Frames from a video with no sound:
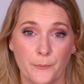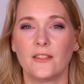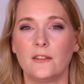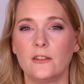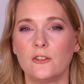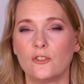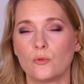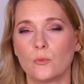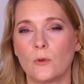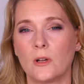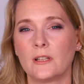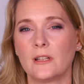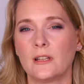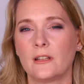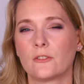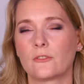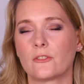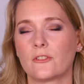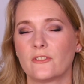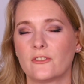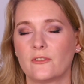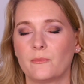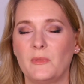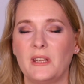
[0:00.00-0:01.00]
This one
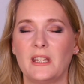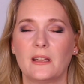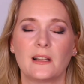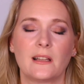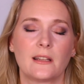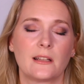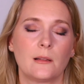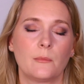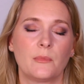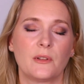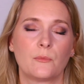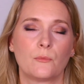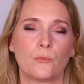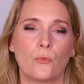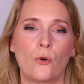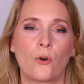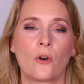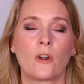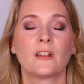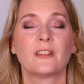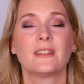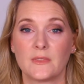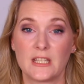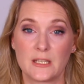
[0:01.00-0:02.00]
interests me a little bit
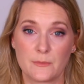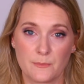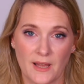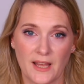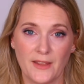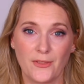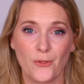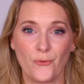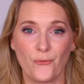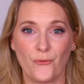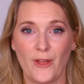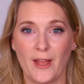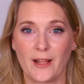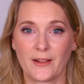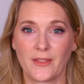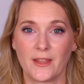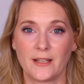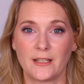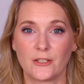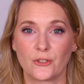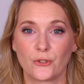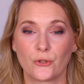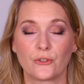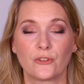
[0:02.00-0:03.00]
more, despite the fact
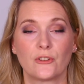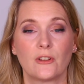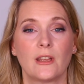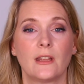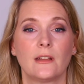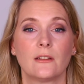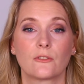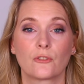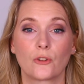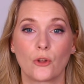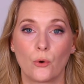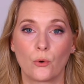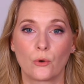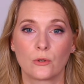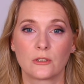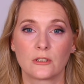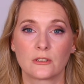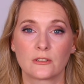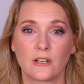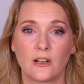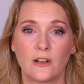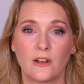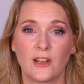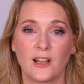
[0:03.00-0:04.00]
that it contains
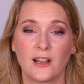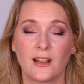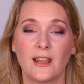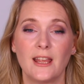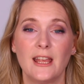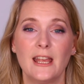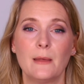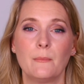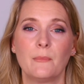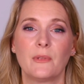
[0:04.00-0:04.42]
coconut oil,